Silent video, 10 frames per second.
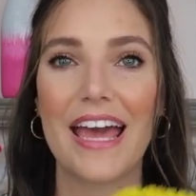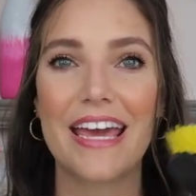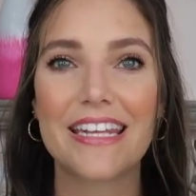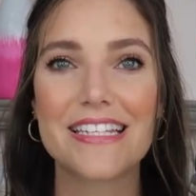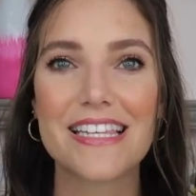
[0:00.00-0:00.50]

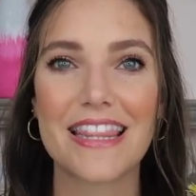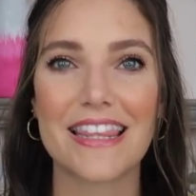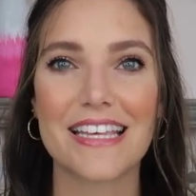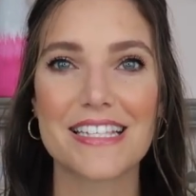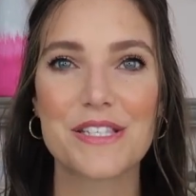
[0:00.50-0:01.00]
It is
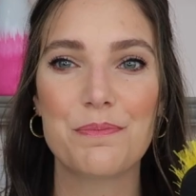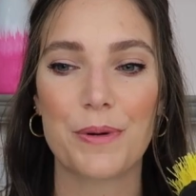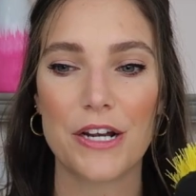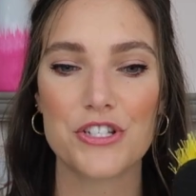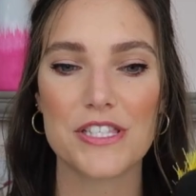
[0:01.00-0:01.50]
this
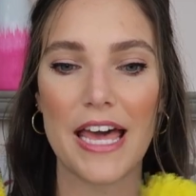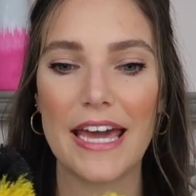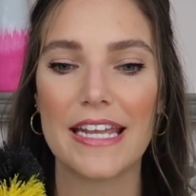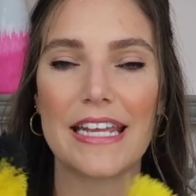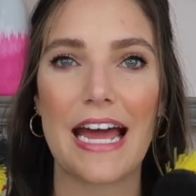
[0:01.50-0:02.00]
brush
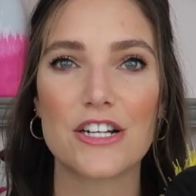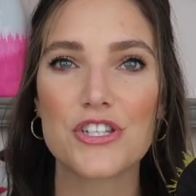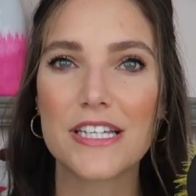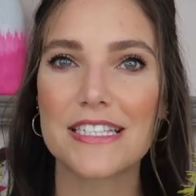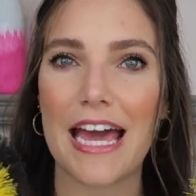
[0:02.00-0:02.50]
set. It
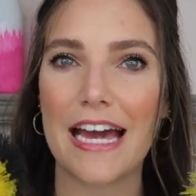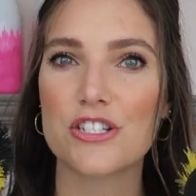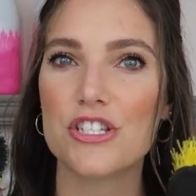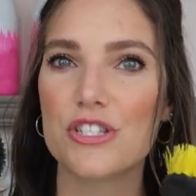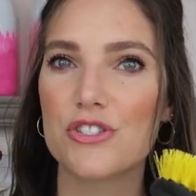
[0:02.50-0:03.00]
actually
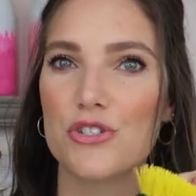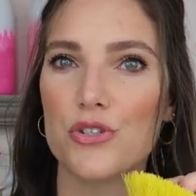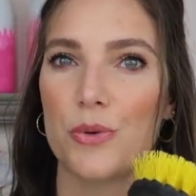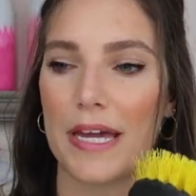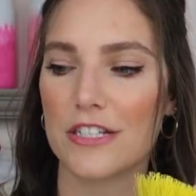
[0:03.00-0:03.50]
attaches
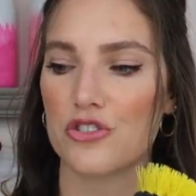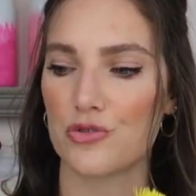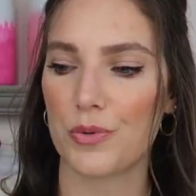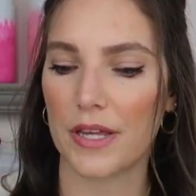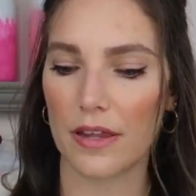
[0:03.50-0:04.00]
to a
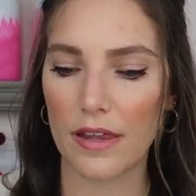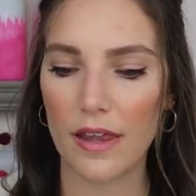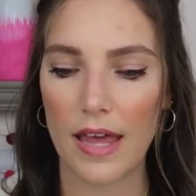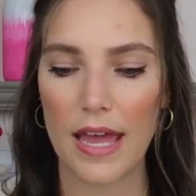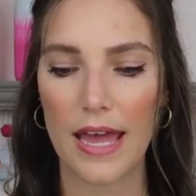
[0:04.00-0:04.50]

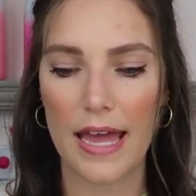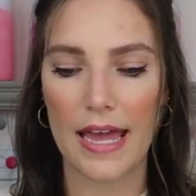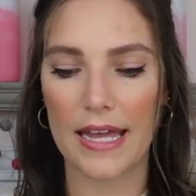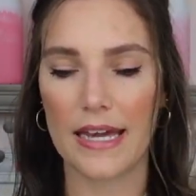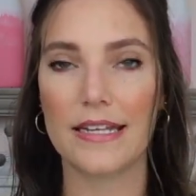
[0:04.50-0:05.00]
drill,
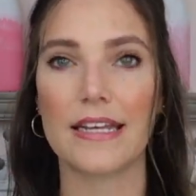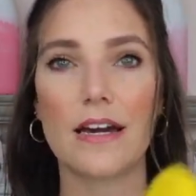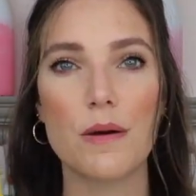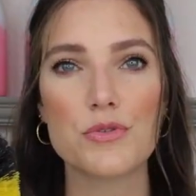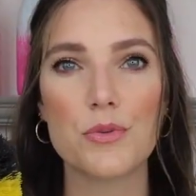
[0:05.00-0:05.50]
and it
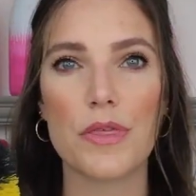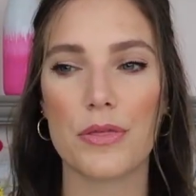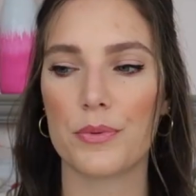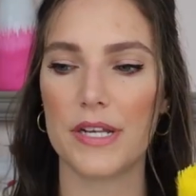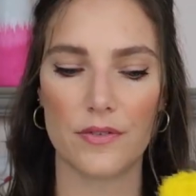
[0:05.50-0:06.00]
comes with
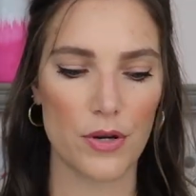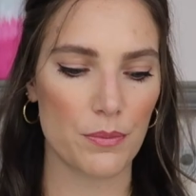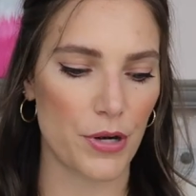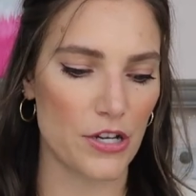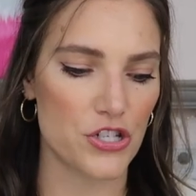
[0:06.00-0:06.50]
three
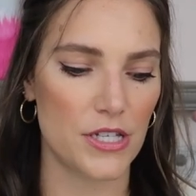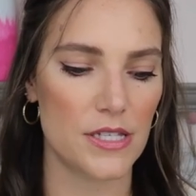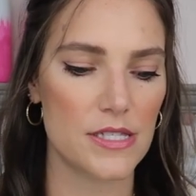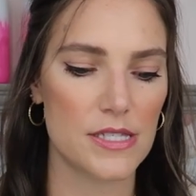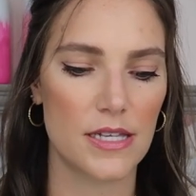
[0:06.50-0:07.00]
different
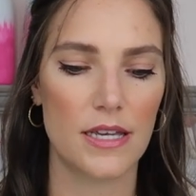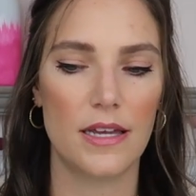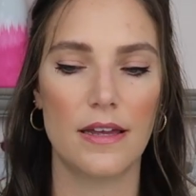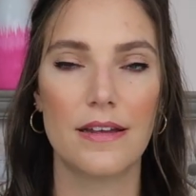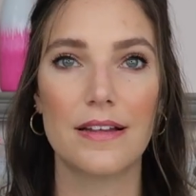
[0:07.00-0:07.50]
brushes.
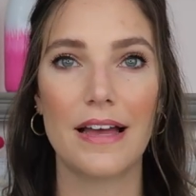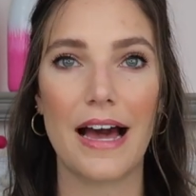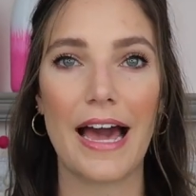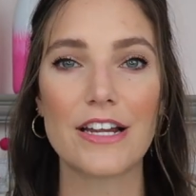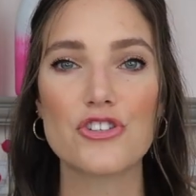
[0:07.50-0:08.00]

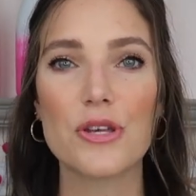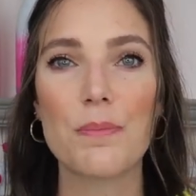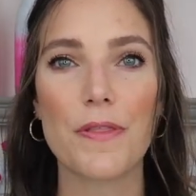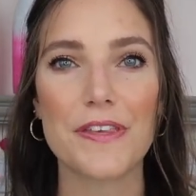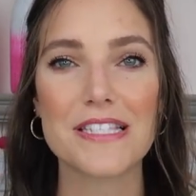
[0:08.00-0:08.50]
I actually
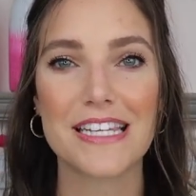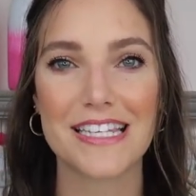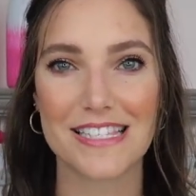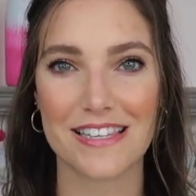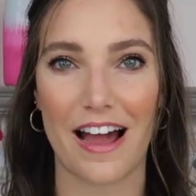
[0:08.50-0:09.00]
put this in
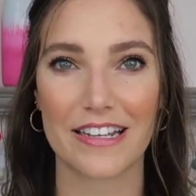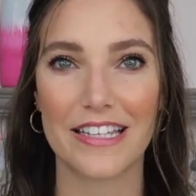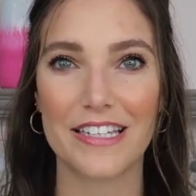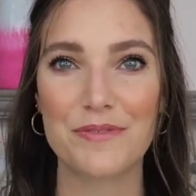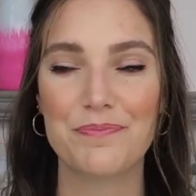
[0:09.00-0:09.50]
his
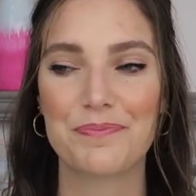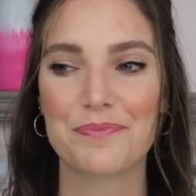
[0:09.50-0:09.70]
stocking.